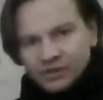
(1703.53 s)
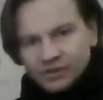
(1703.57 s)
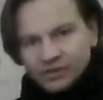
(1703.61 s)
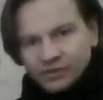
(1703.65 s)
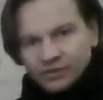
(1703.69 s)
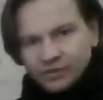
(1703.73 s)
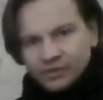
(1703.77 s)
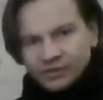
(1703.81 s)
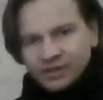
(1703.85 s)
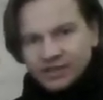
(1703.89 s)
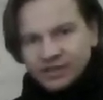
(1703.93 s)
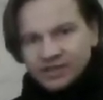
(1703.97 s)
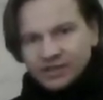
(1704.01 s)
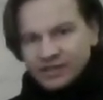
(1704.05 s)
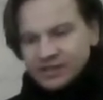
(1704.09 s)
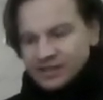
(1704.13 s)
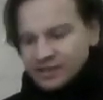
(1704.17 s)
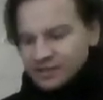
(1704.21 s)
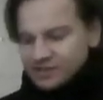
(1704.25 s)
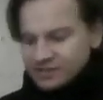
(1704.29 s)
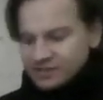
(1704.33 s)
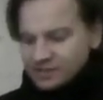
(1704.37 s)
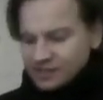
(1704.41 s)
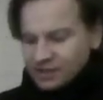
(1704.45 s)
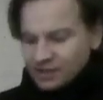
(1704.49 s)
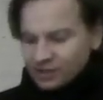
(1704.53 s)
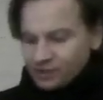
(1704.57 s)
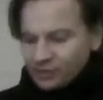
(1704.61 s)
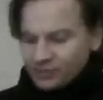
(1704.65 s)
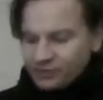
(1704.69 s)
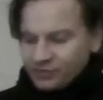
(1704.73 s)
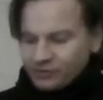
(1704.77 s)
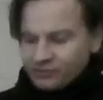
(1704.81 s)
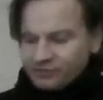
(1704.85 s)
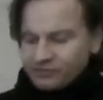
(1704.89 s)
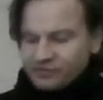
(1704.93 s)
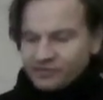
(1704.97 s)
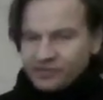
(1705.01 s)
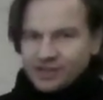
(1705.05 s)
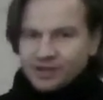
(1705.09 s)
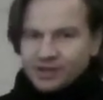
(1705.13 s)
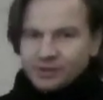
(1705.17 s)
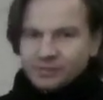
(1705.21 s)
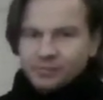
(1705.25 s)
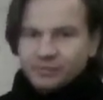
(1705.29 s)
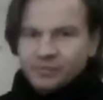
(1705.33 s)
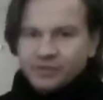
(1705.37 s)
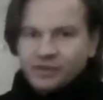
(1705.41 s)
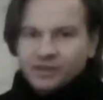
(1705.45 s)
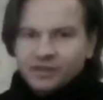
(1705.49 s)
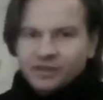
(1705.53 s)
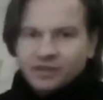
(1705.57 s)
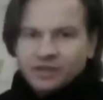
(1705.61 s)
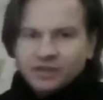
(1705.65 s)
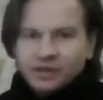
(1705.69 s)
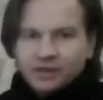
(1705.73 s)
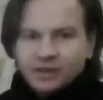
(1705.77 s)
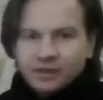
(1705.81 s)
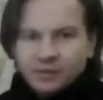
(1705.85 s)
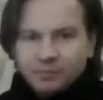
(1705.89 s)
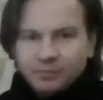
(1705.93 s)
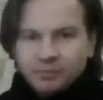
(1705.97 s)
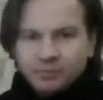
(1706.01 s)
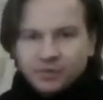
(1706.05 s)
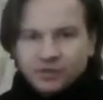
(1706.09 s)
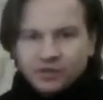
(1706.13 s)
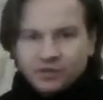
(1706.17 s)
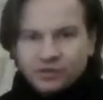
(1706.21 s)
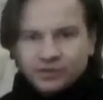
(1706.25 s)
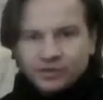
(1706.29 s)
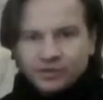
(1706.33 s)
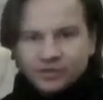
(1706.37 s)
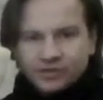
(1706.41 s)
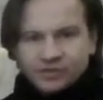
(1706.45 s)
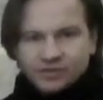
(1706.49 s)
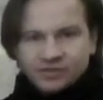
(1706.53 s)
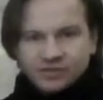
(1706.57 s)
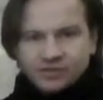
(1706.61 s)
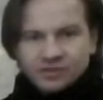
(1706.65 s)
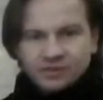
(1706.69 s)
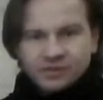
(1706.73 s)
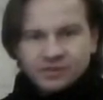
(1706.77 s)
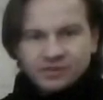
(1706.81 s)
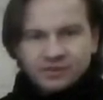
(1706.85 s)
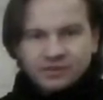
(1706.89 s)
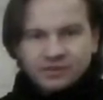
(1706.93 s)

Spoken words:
You can ease out the fabric because